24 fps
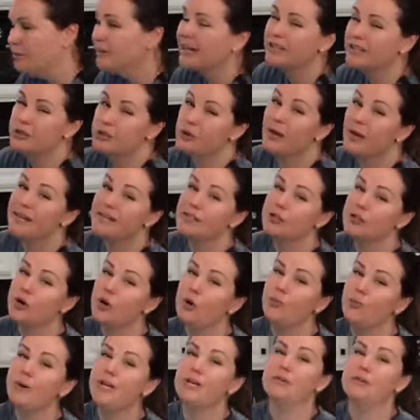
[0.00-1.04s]
because you guys
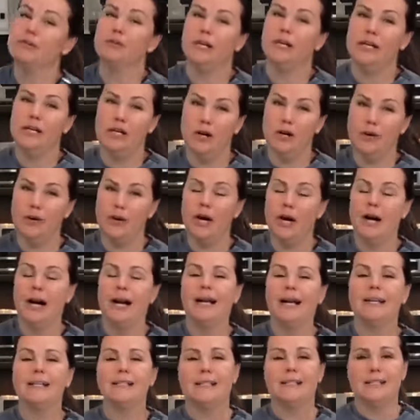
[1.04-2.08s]
know we use Greek
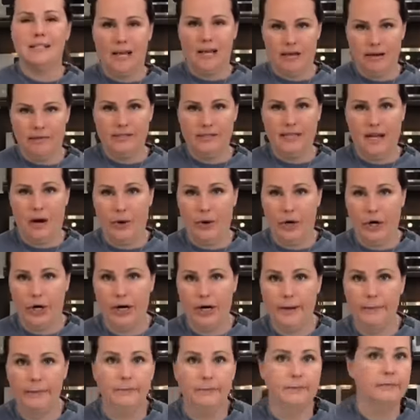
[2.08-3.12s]
yogurt instead of sour
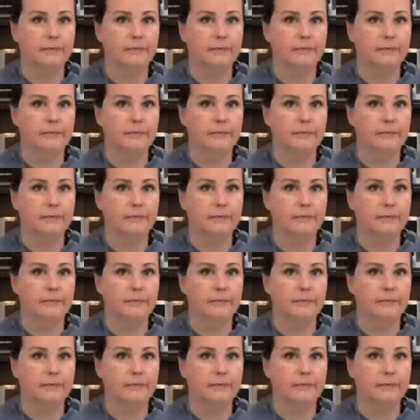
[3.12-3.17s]
cream.